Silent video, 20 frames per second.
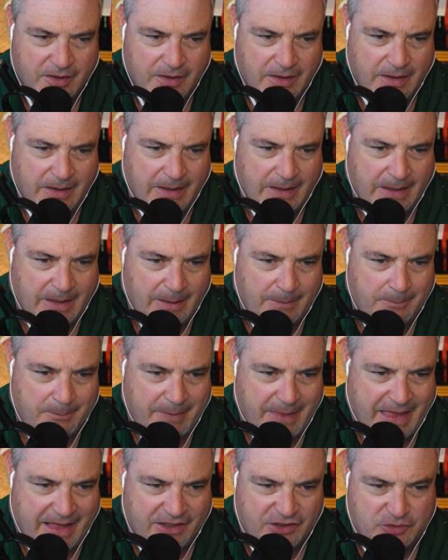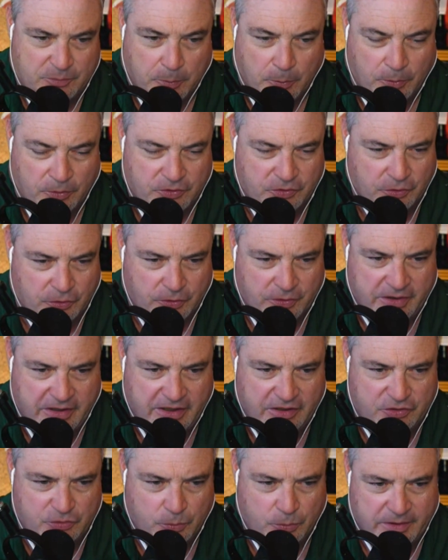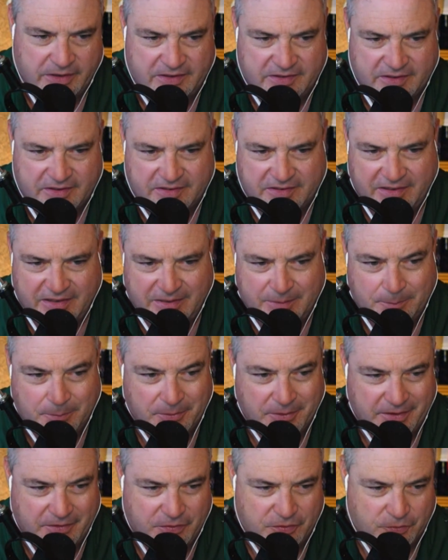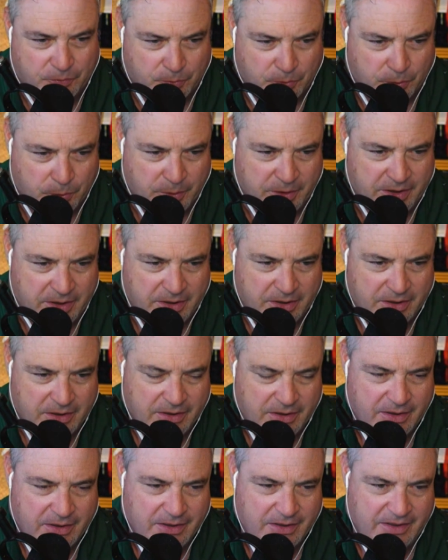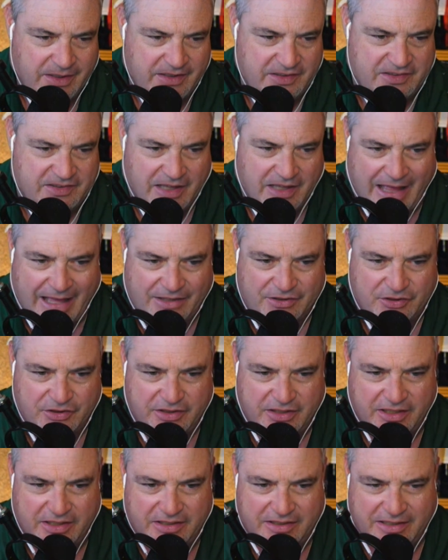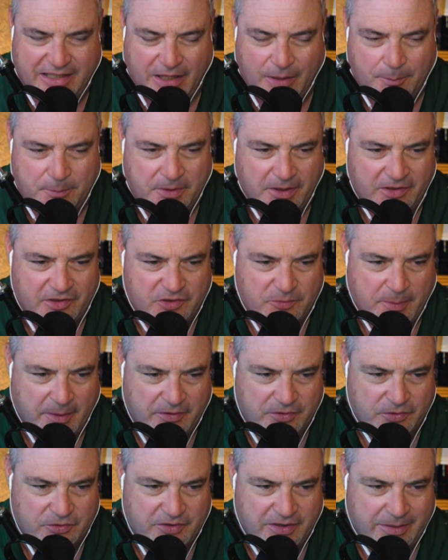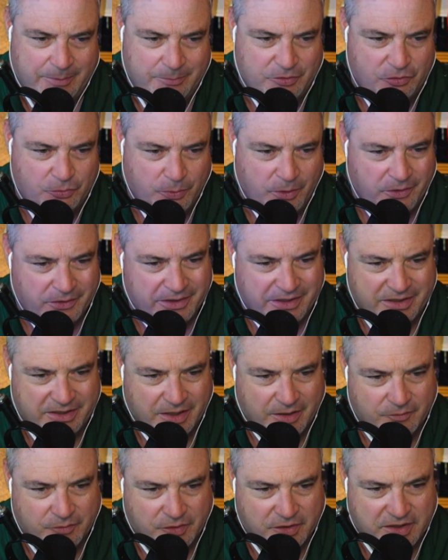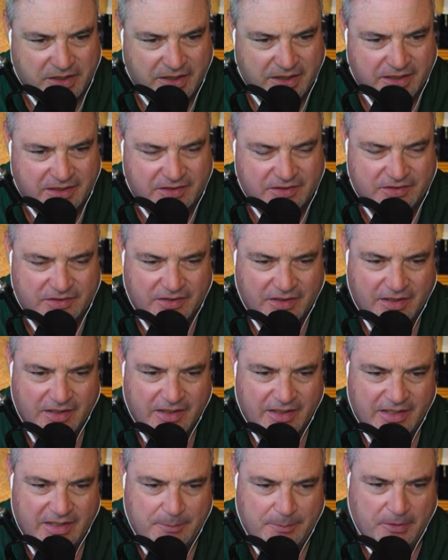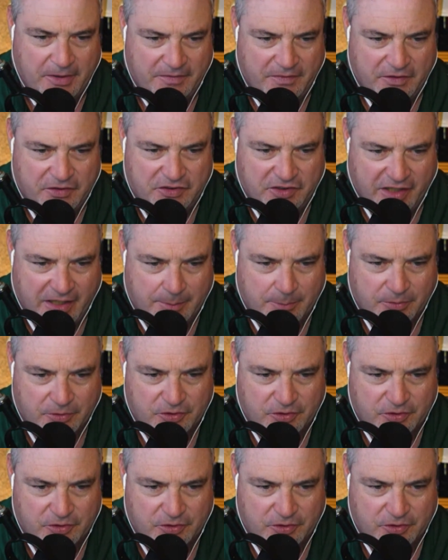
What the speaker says: Had a sports hernia in 2016, played through it. He's actually can help you on special teams as well. He can cover kicks. He played the jammer